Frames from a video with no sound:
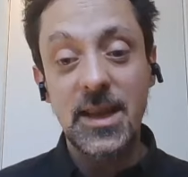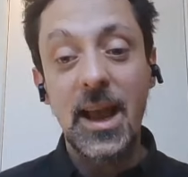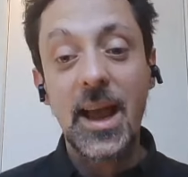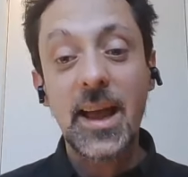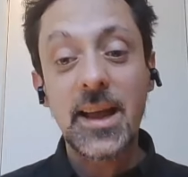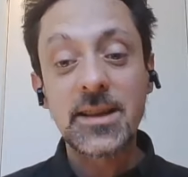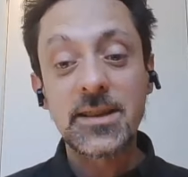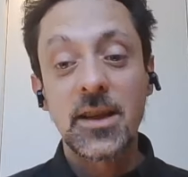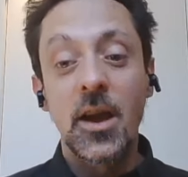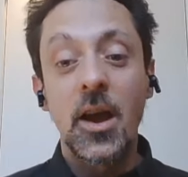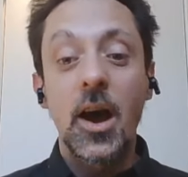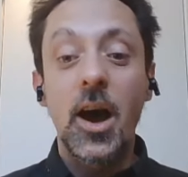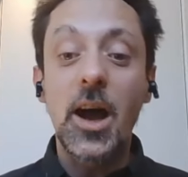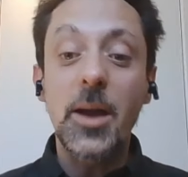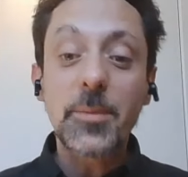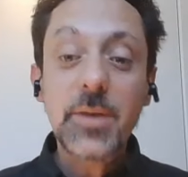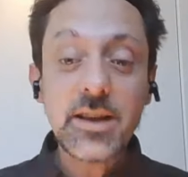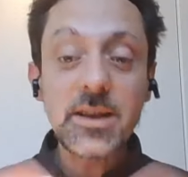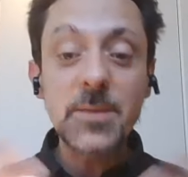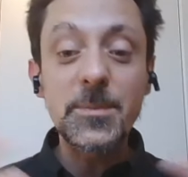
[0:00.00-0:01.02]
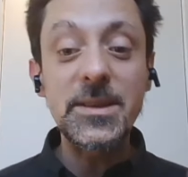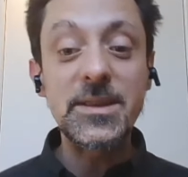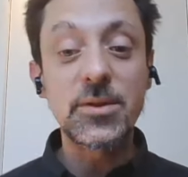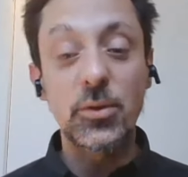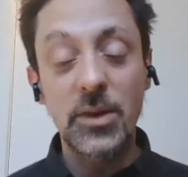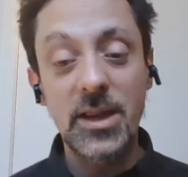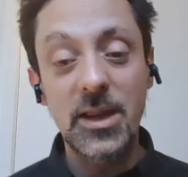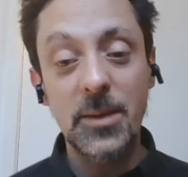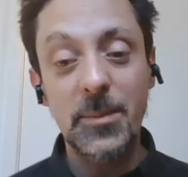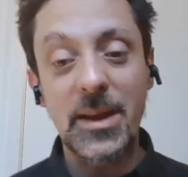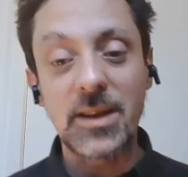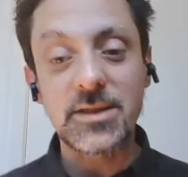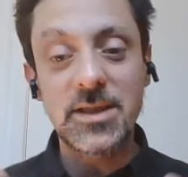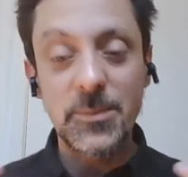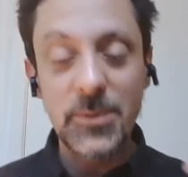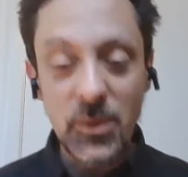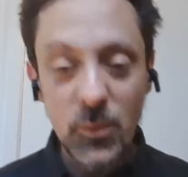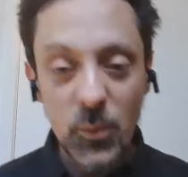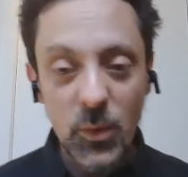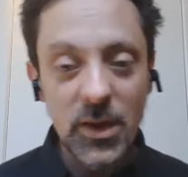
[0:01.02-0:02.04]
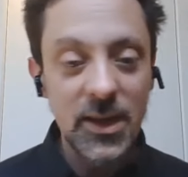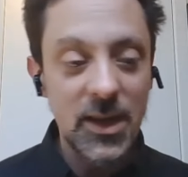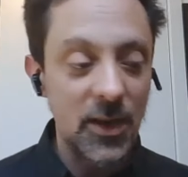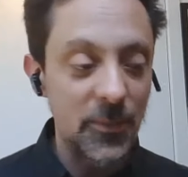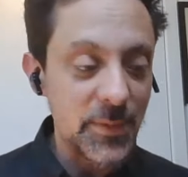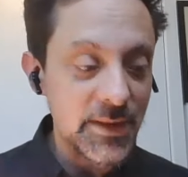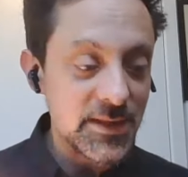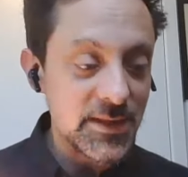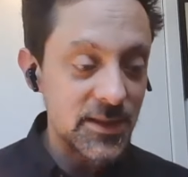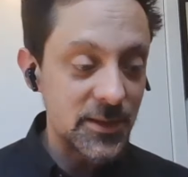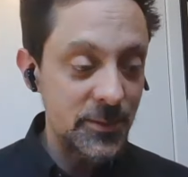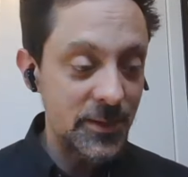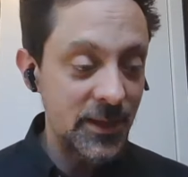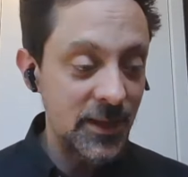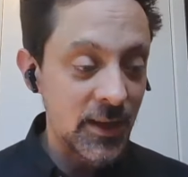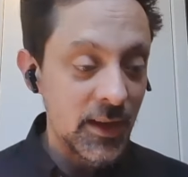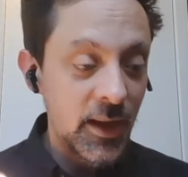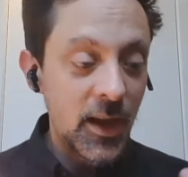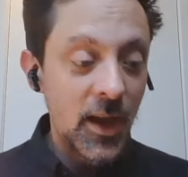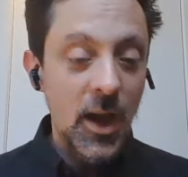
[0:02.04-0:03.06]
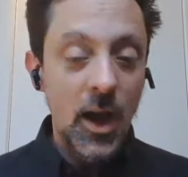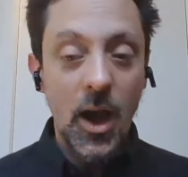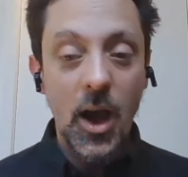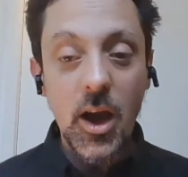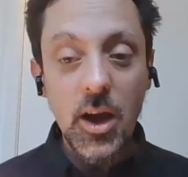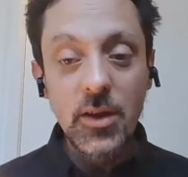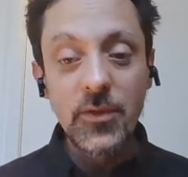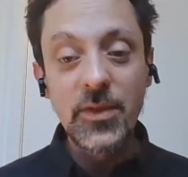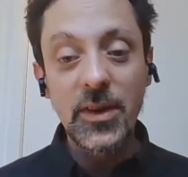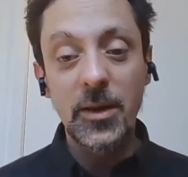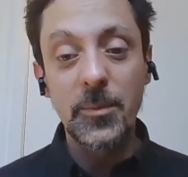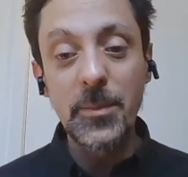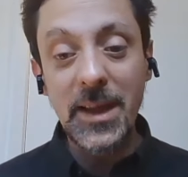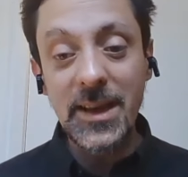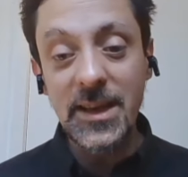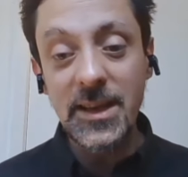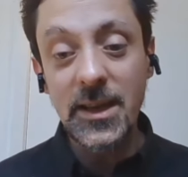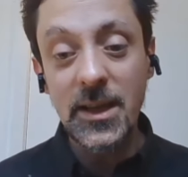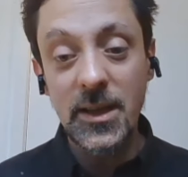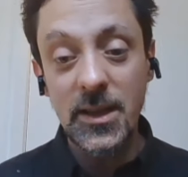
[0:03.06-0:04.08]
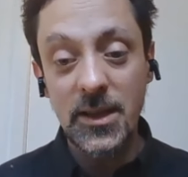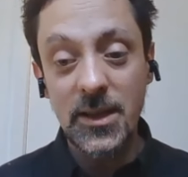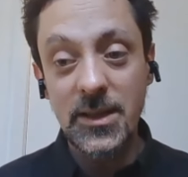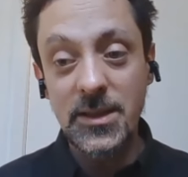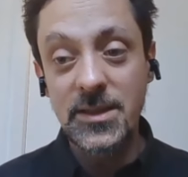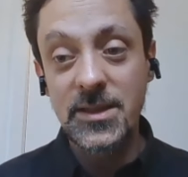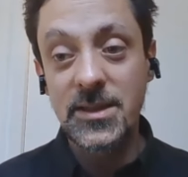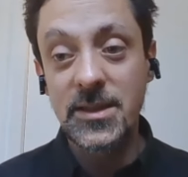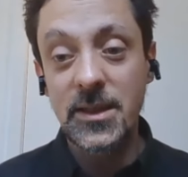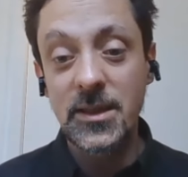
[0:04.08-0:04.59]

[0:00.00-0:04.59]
and I'm going to be talking about some of the work I've been doing over many years